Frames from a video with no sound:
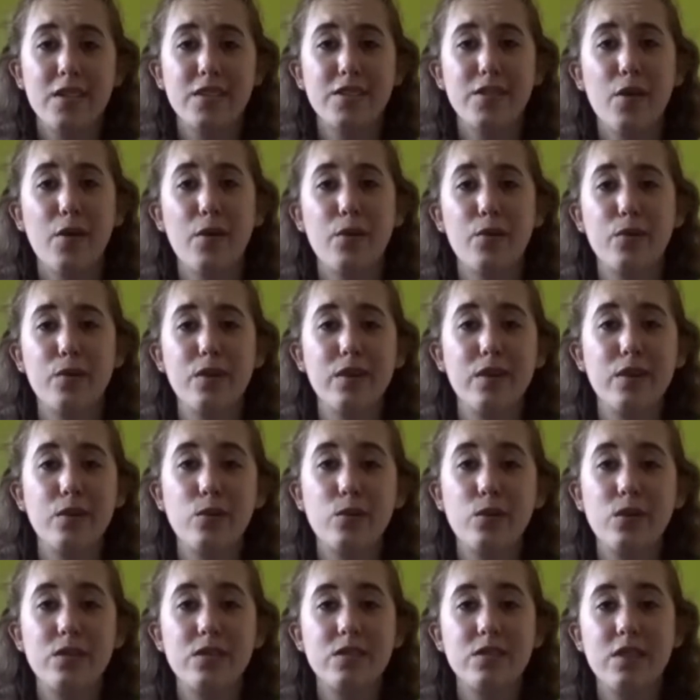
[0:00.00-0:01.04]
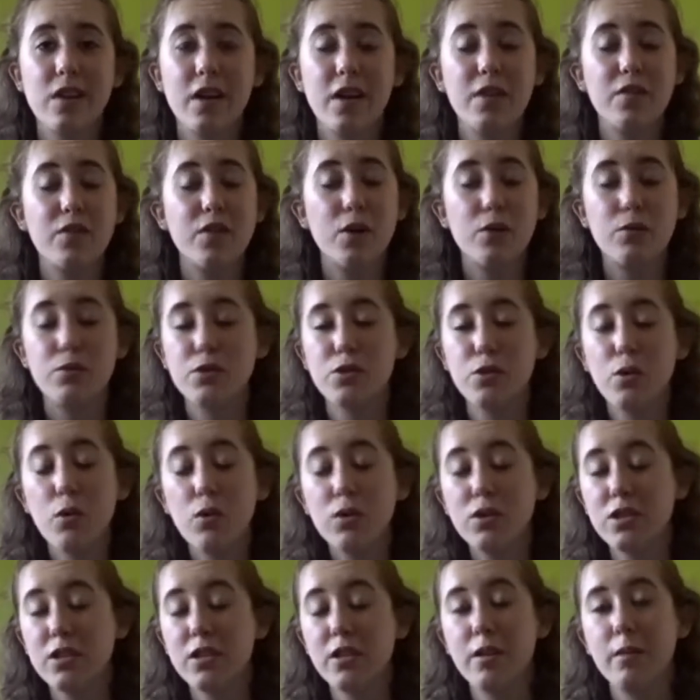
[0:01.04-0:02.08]
So you can kind of go and
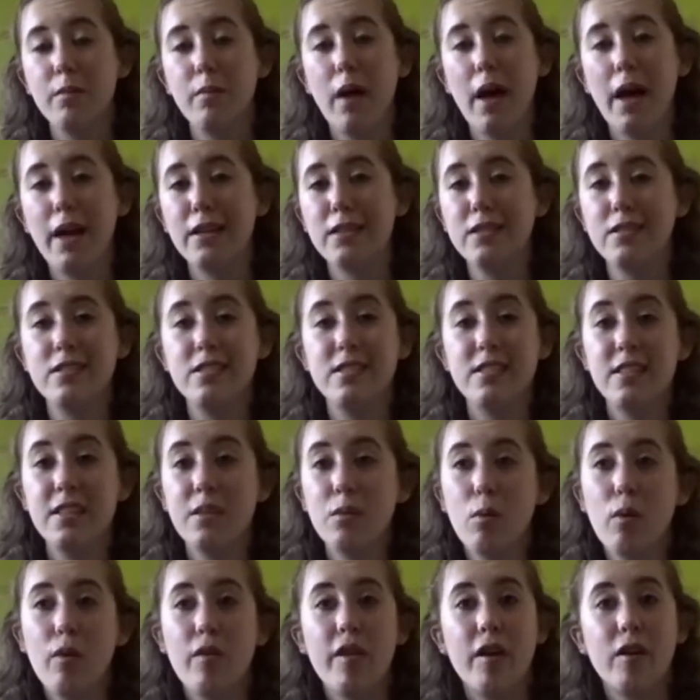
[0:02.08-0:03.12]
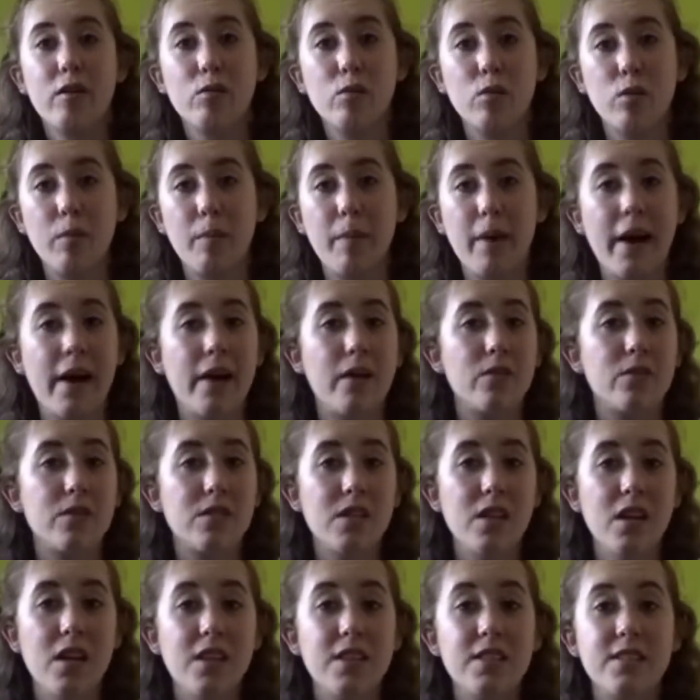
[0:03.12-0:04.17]
talk to them and see what they're all
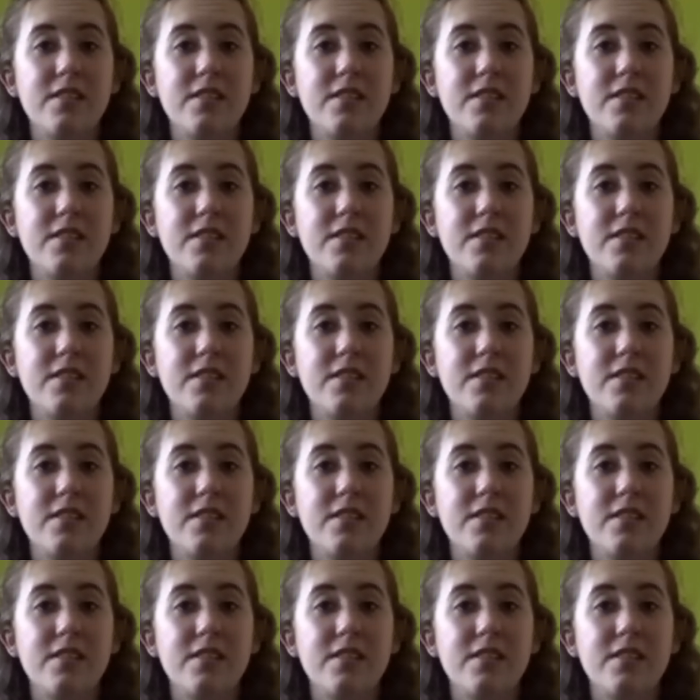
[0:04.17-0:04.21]
about.